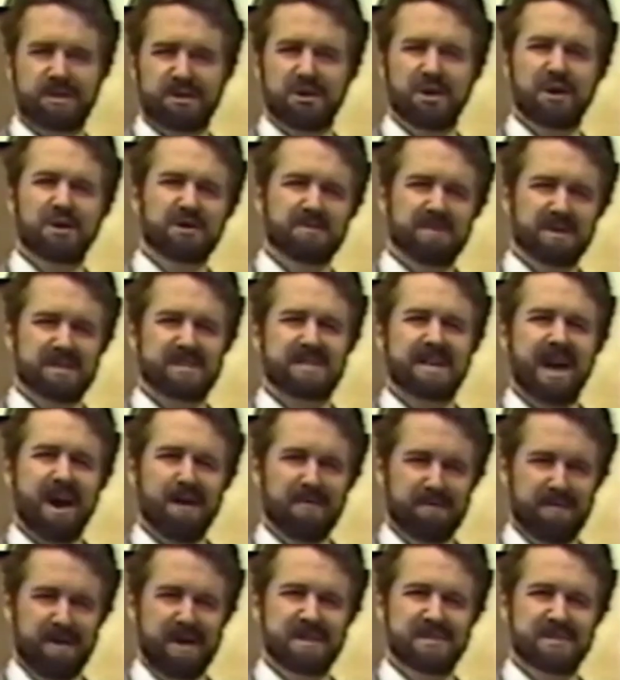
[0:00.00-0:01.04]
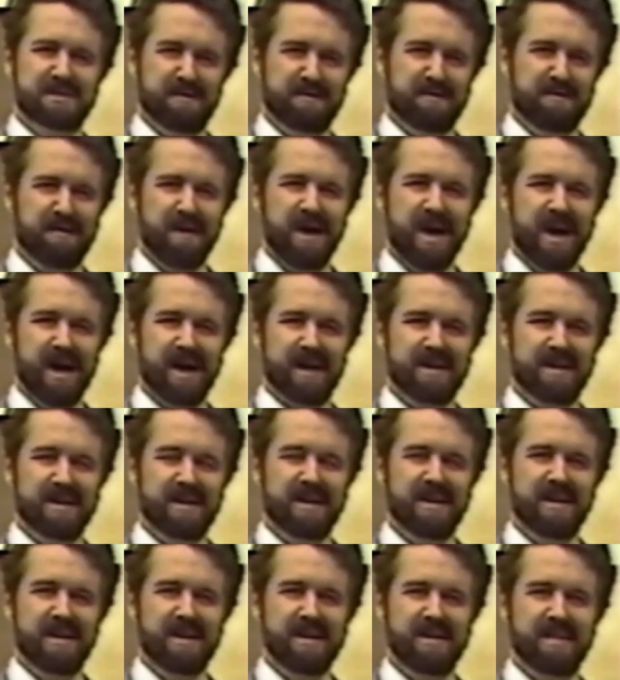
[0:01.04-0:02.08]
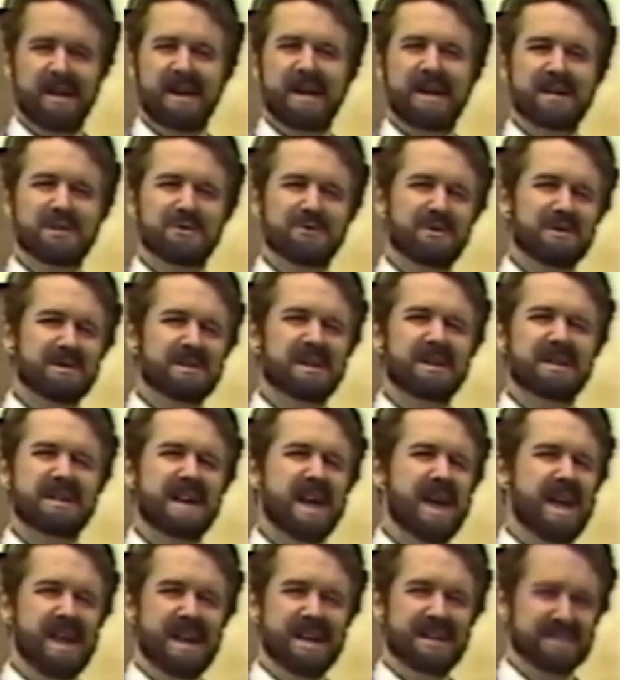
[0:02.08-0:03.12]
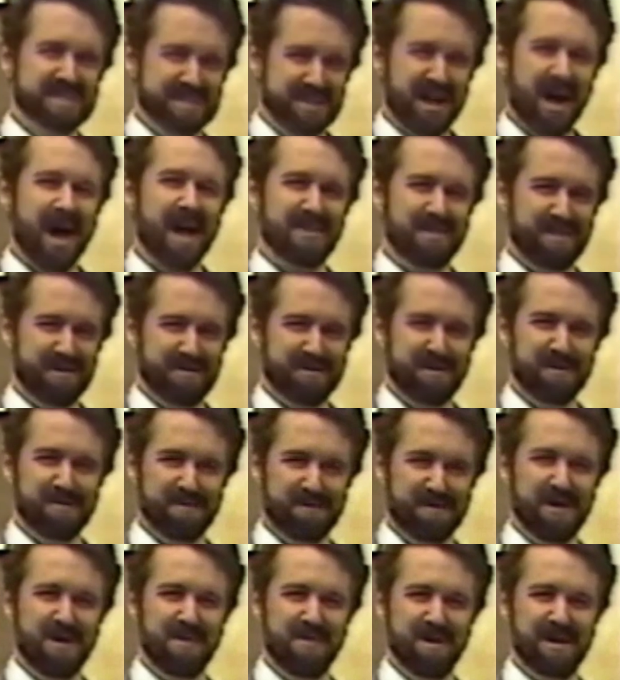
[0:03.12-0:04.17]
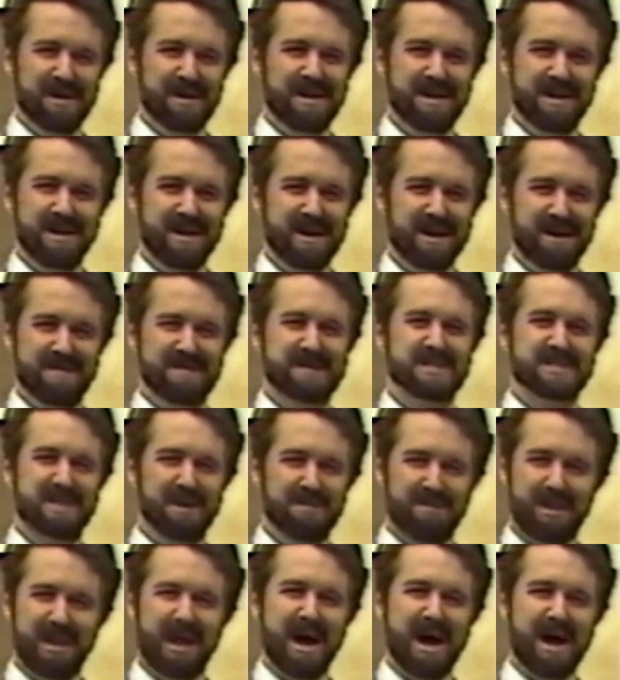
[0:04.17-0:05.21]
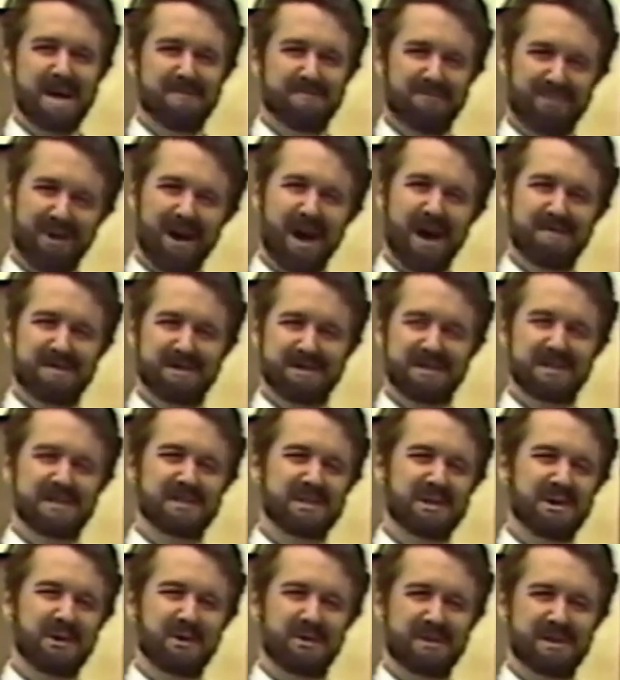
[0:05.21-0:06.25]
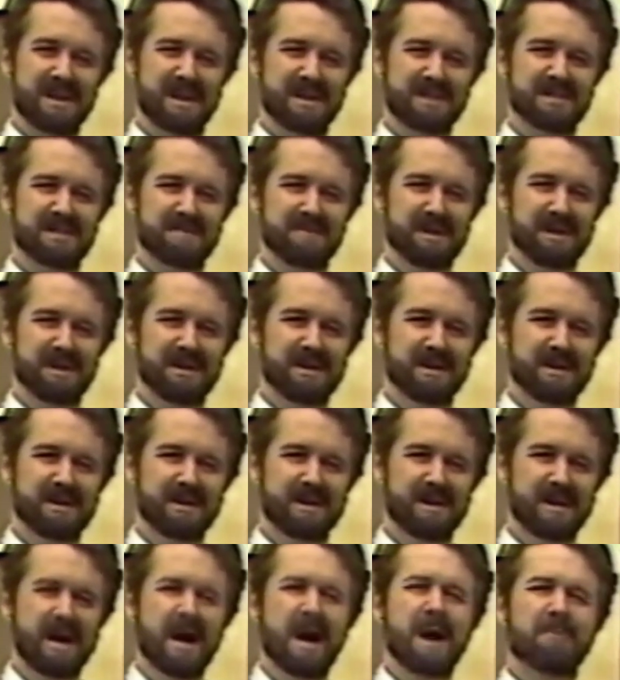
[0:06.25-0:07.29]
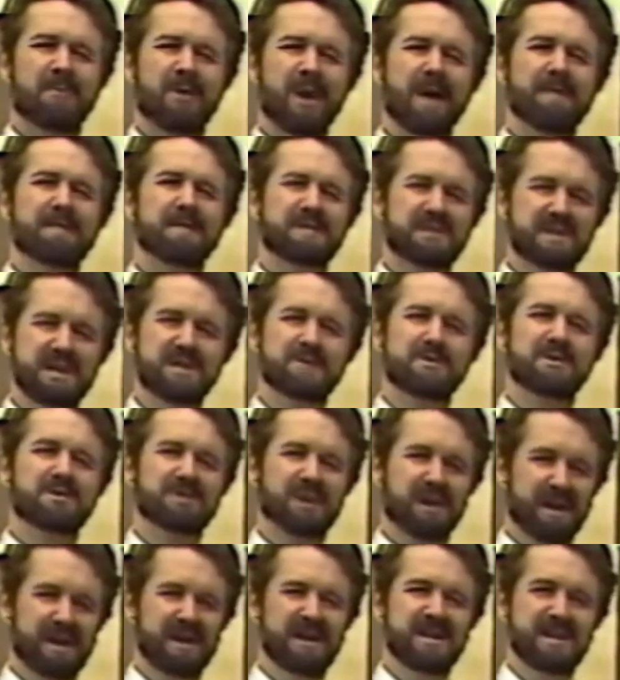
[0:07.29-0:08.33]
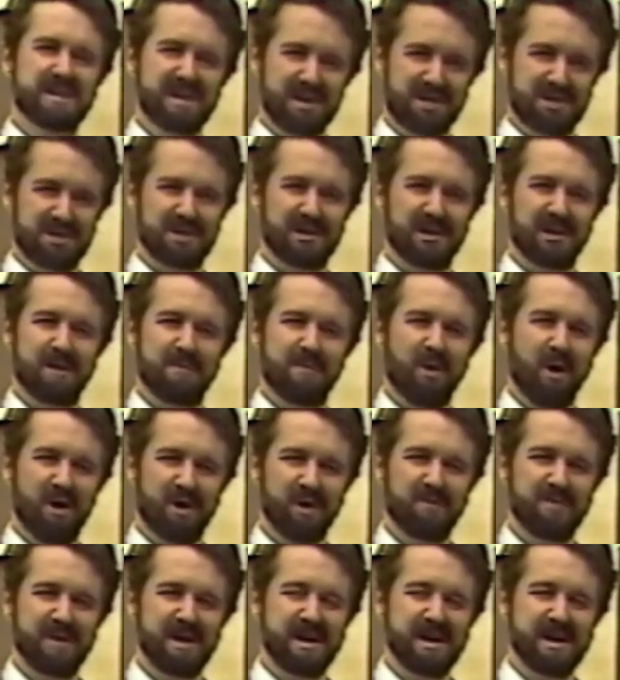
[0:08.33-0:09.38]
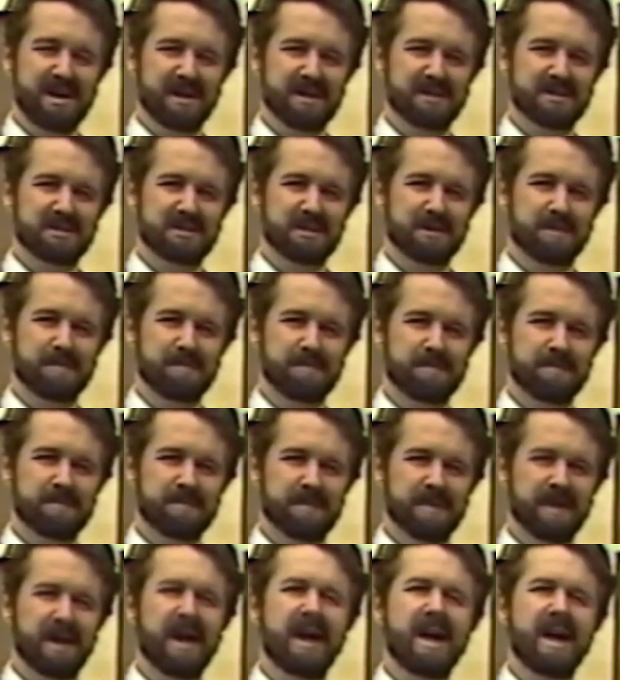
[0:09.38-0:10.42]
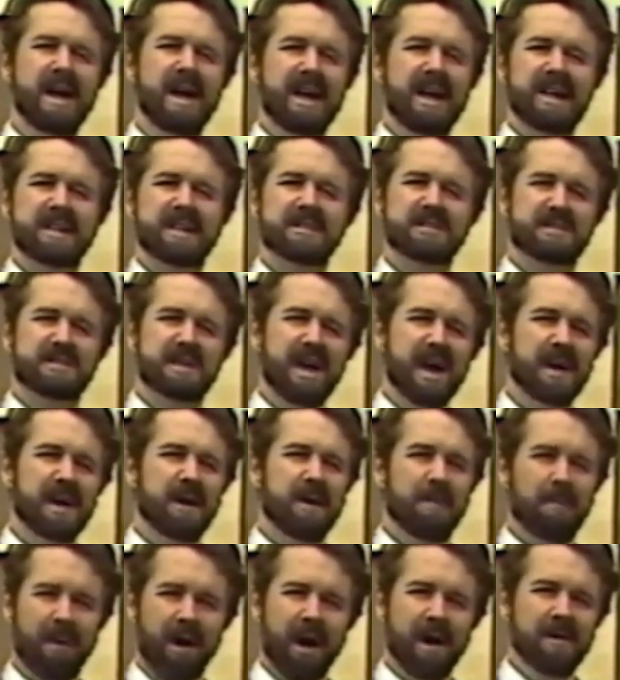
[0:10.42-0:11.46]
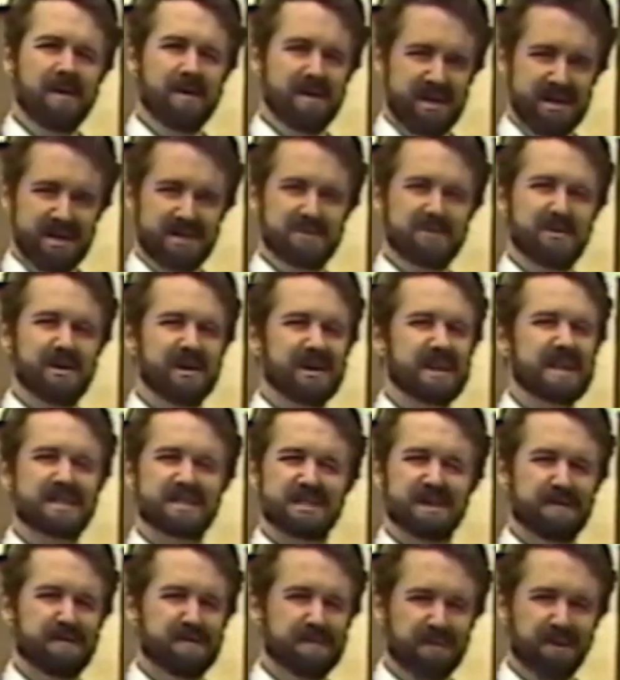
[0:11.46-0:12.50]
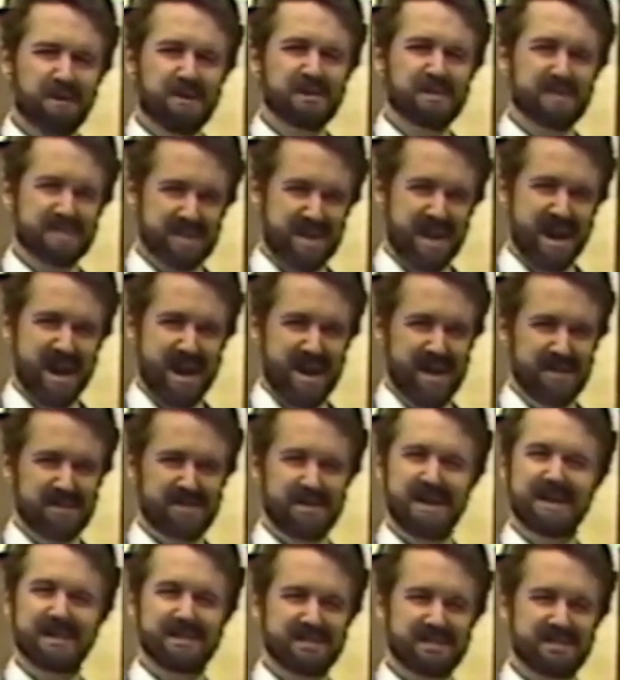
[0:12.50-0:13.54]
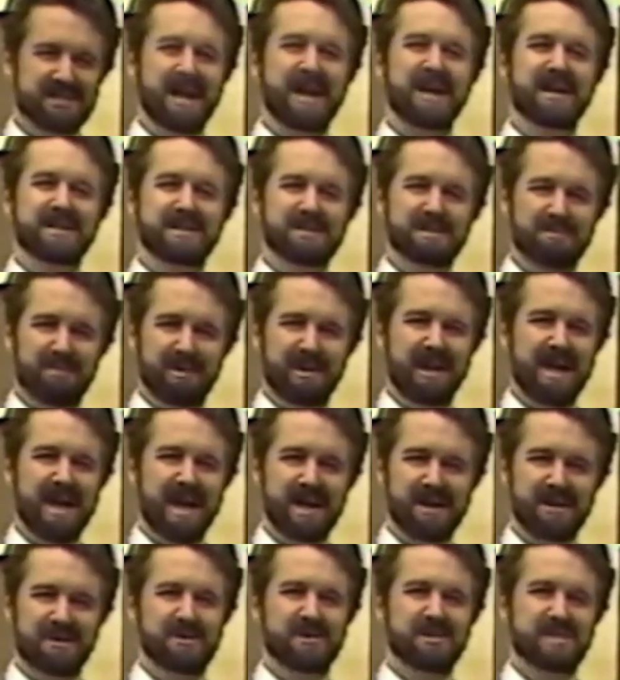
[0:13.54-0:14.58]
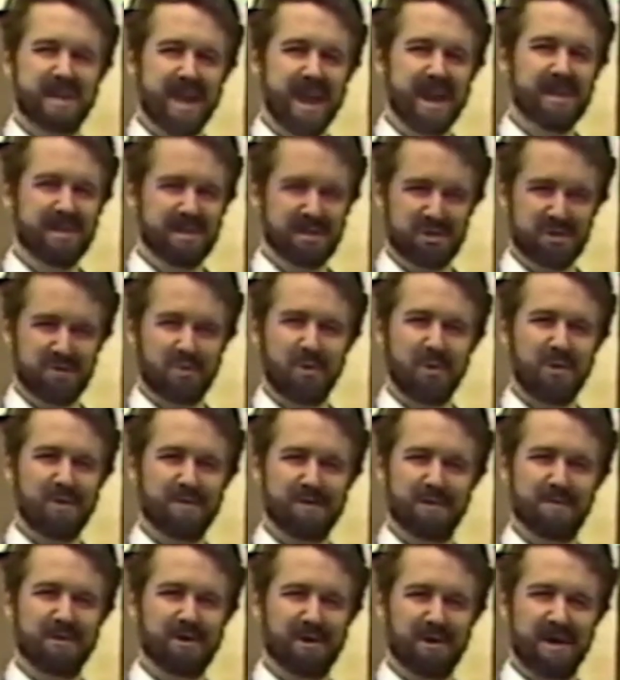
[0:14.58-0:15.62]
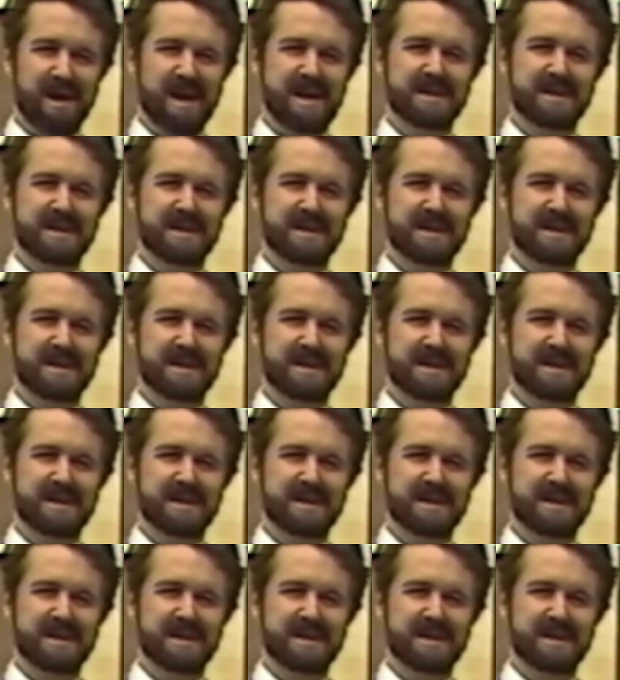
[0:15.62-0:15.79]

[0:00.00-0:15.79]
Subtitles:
The church must now face the fact that Israel today is not the fulfillment of the sublime prophecies of the Old Testament, prophecies which are conditional upon obedience. Instead, modern Israel is the first stage in Satan's plan to take this world from